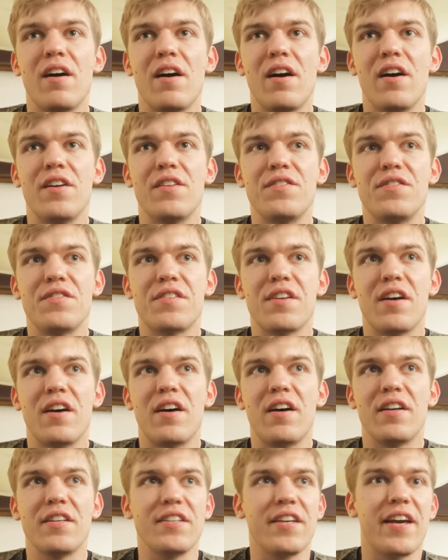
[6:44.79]
And
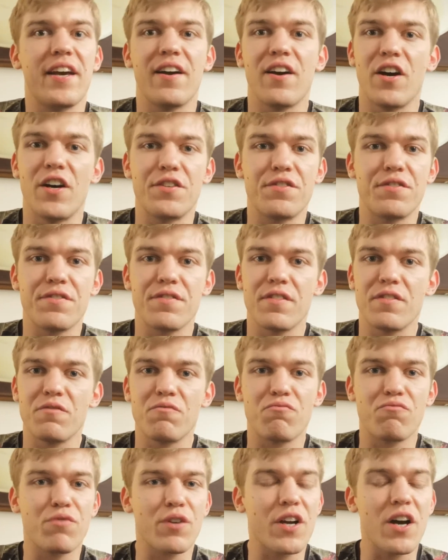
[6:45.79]
yeah,
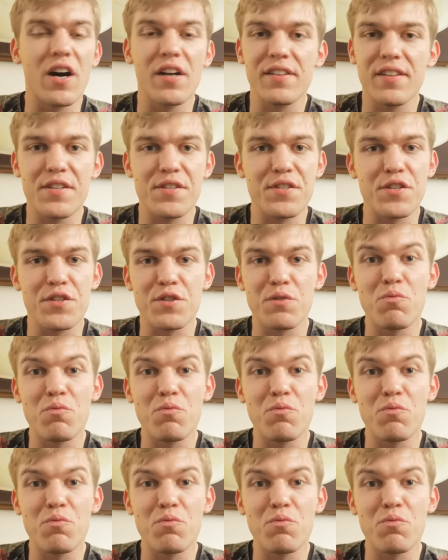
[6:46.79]
regardless as